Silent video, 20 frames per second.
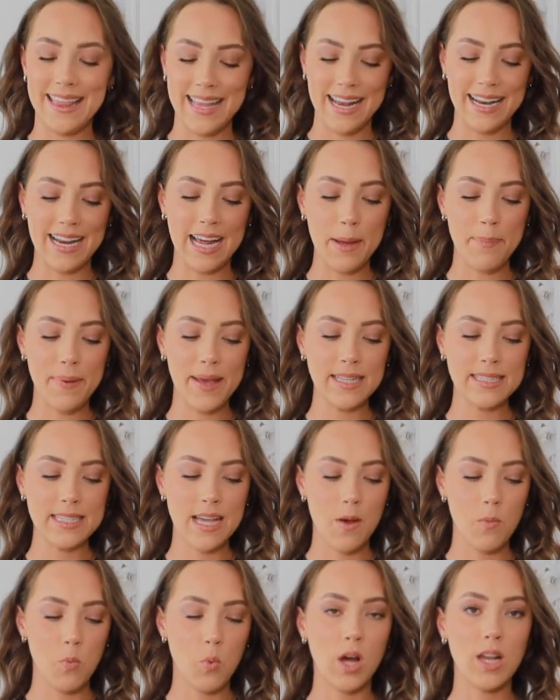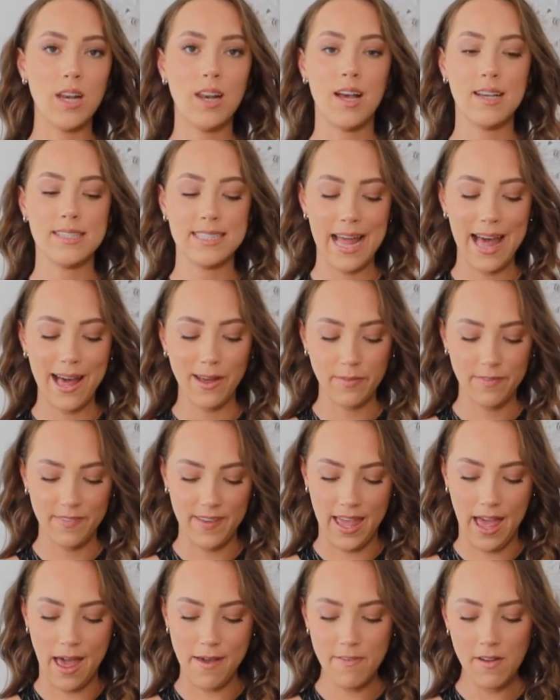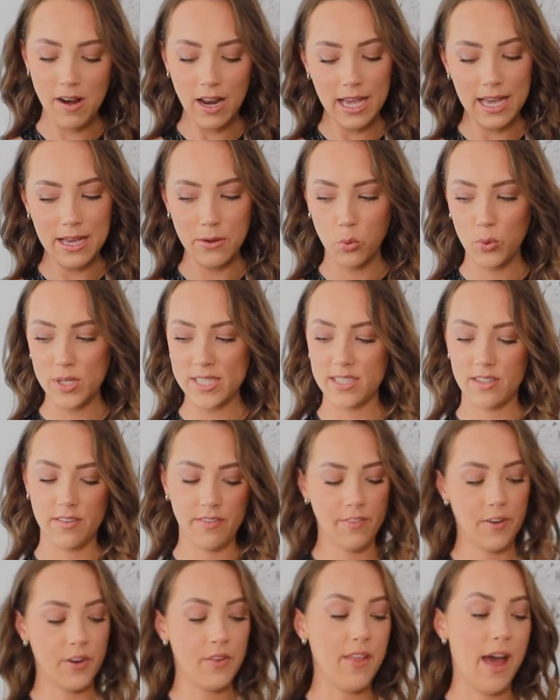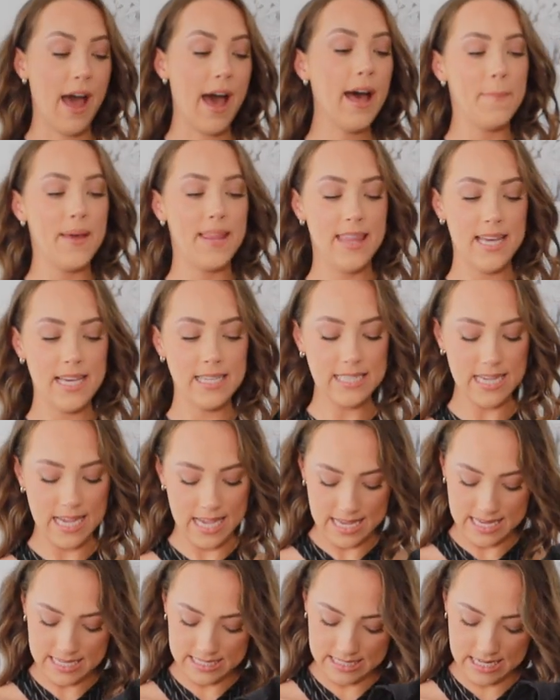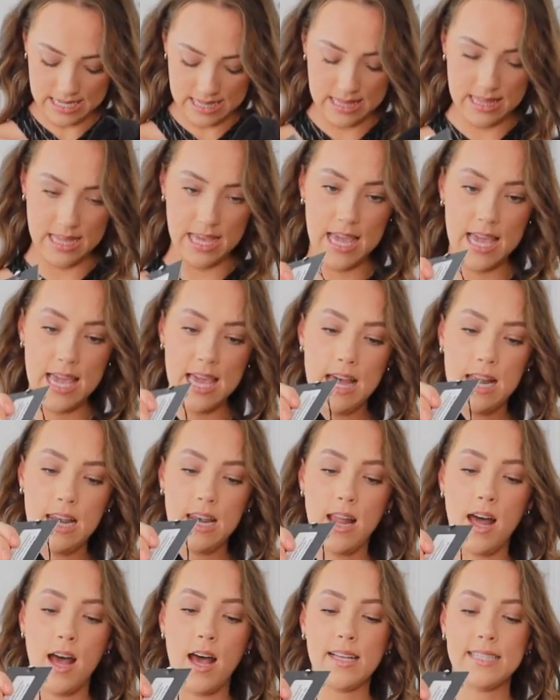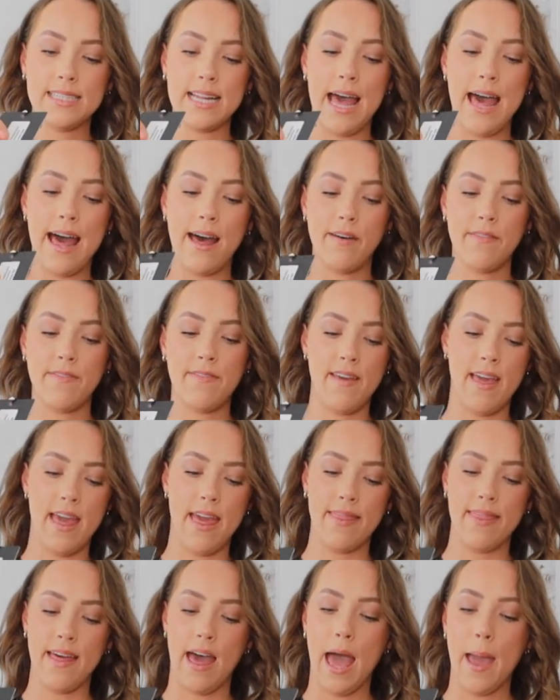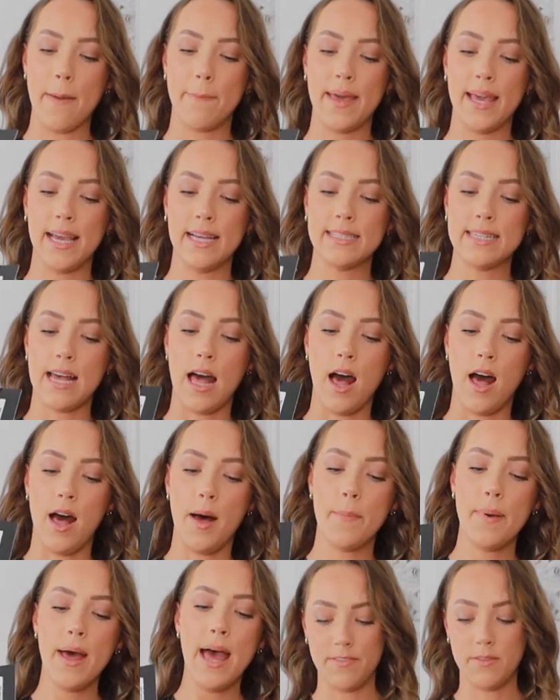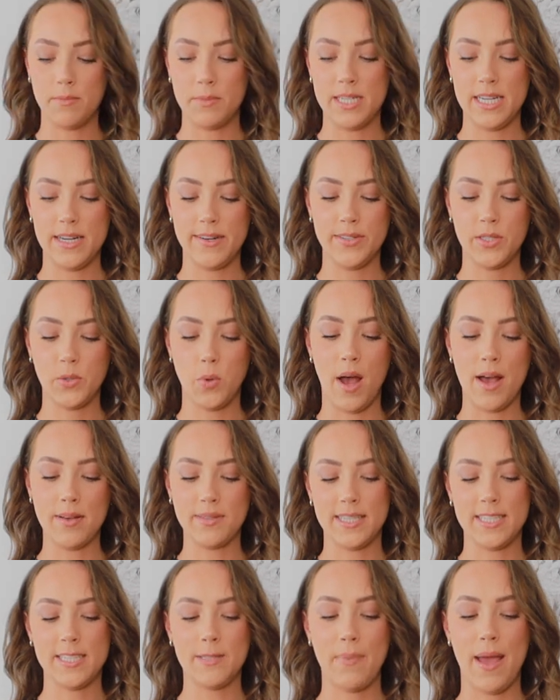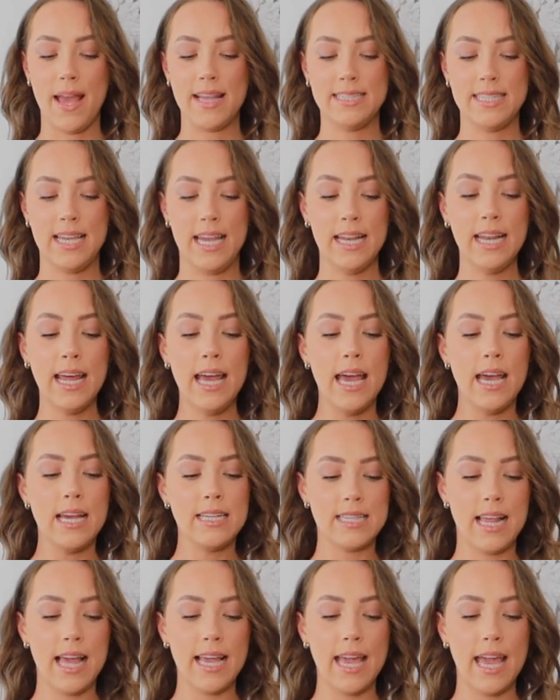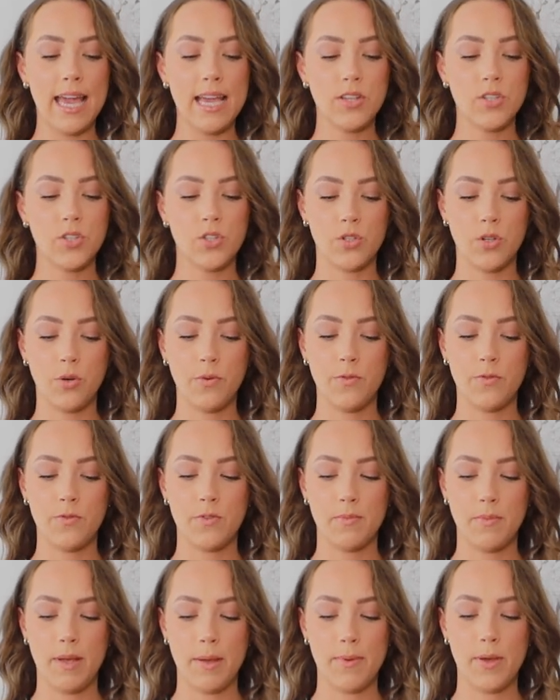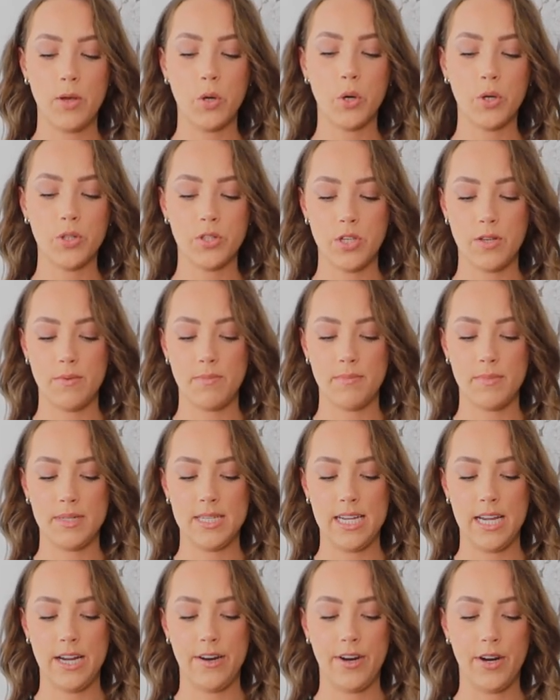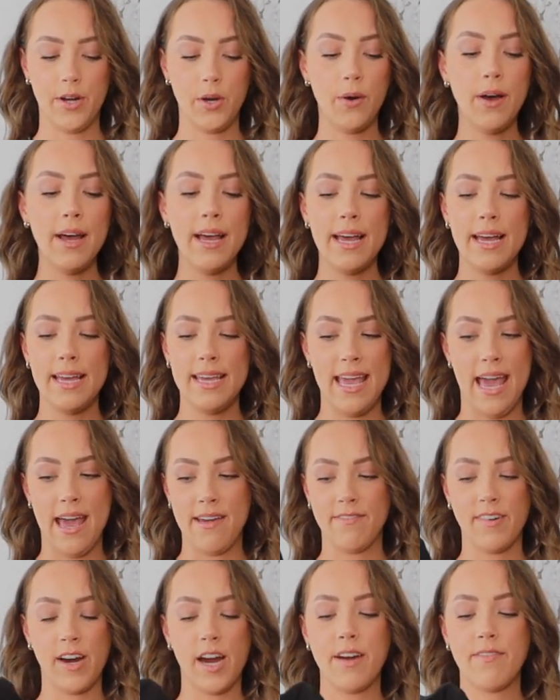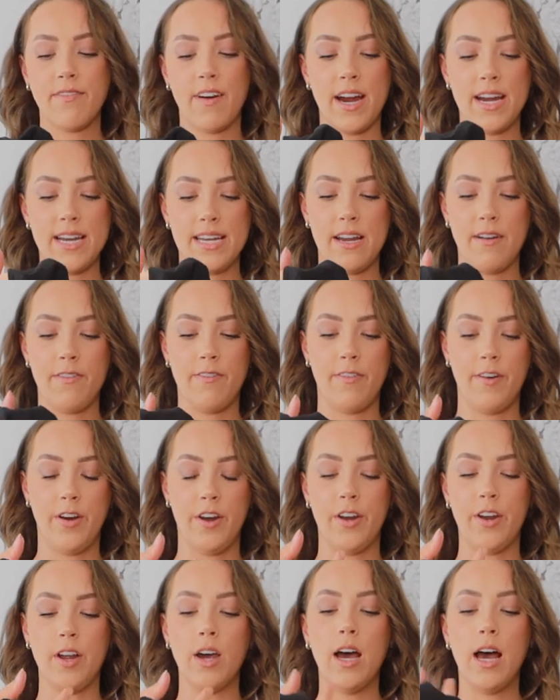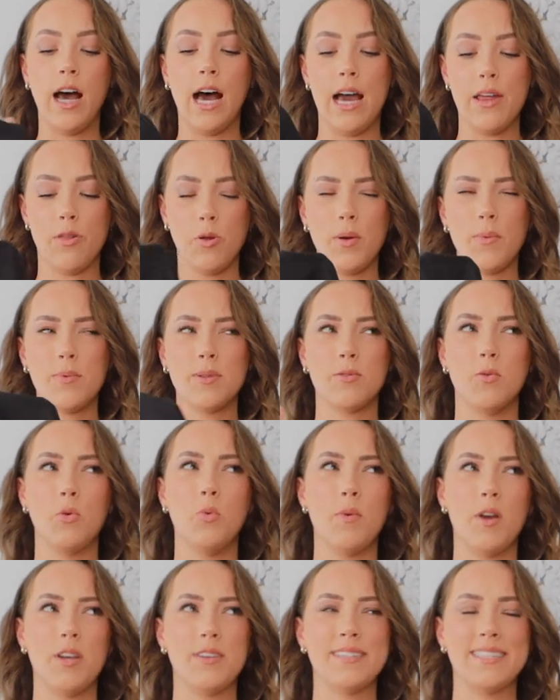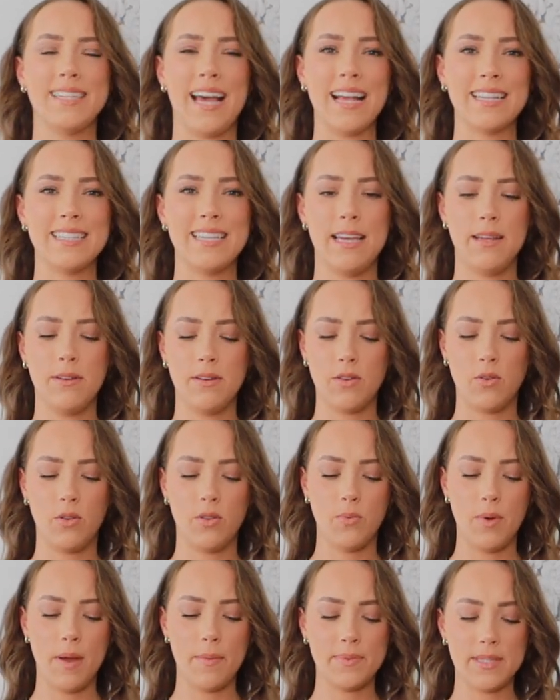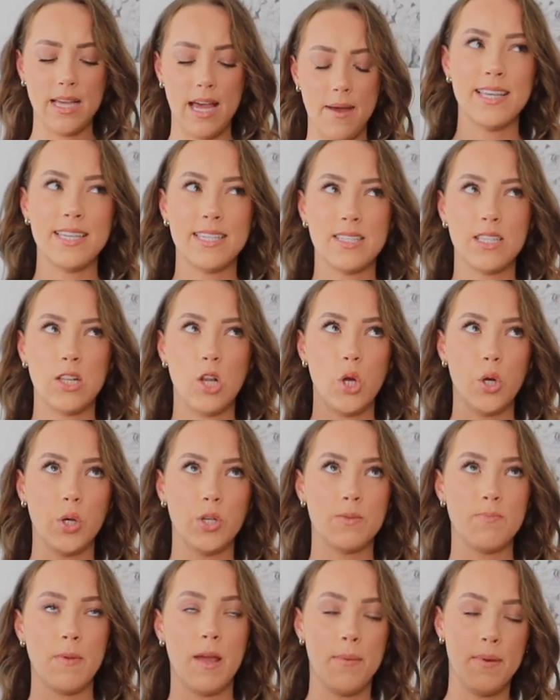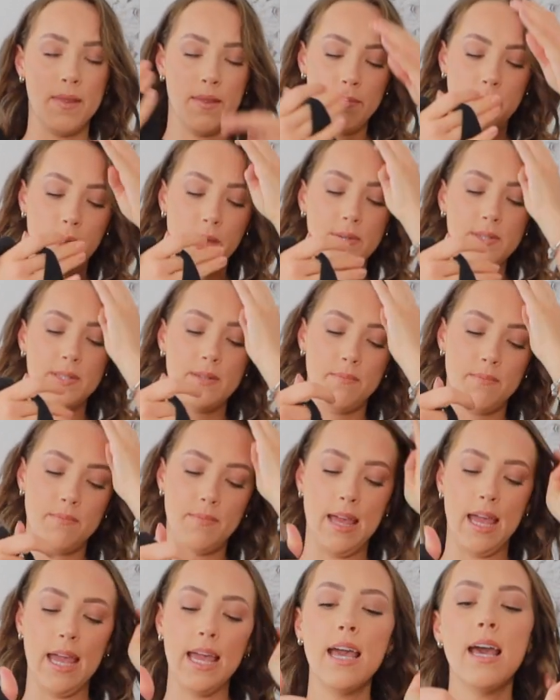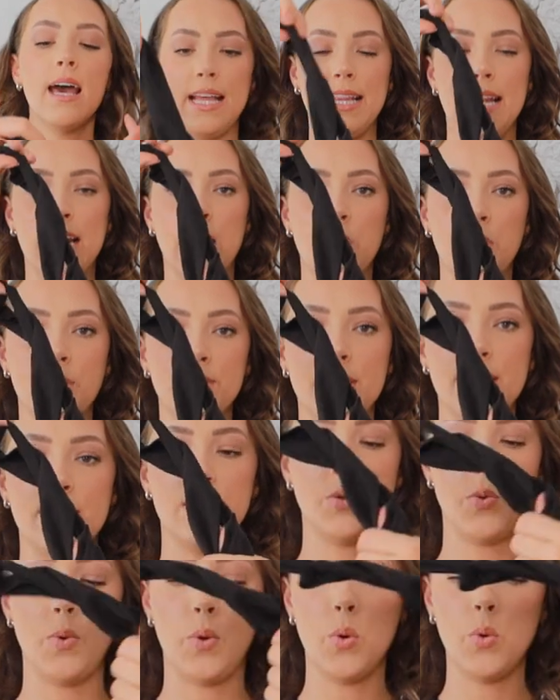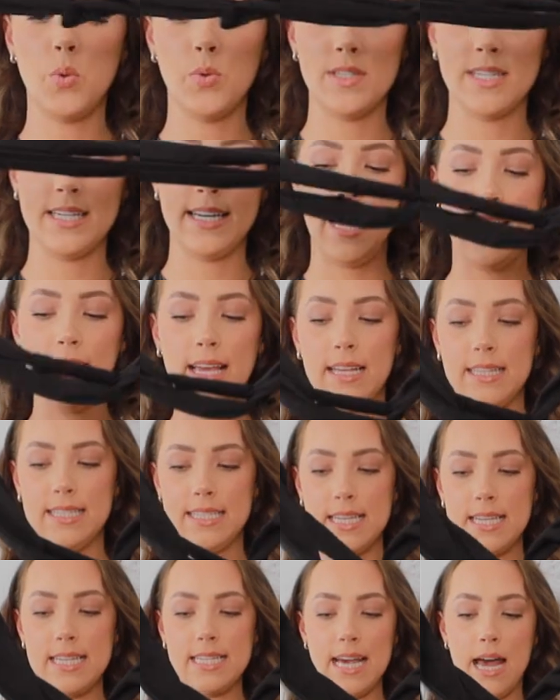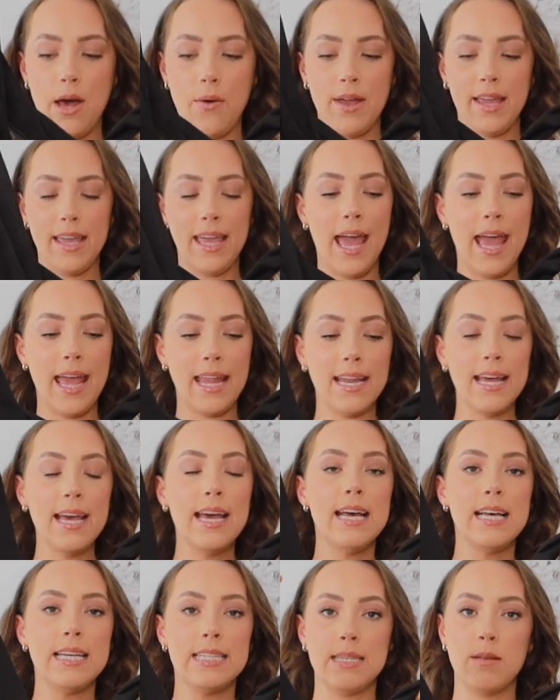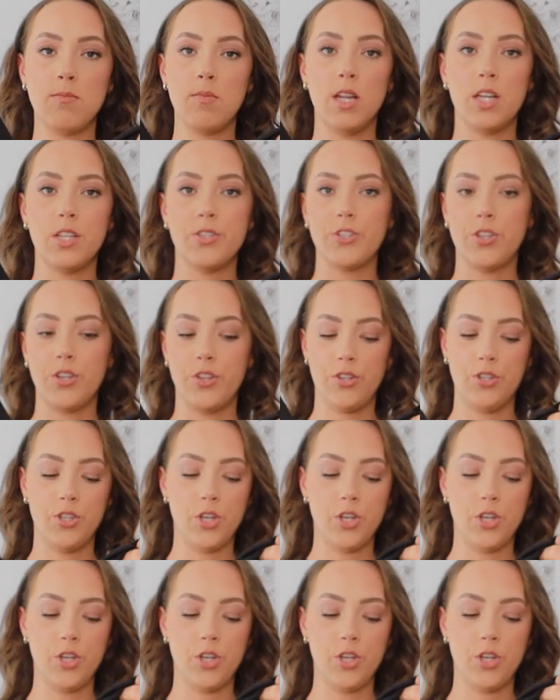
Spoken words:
then I picked up one last outfit. I feel like I whizzed through that, but this is the last outfit that I picked up. Different material to what I was expecting. It's like a soft, maybe cotton material. Yeah, very, very different. I thought it was almost satin on the website. This looks maybe the most me. And then it goes into a halter neck detail again, similar to the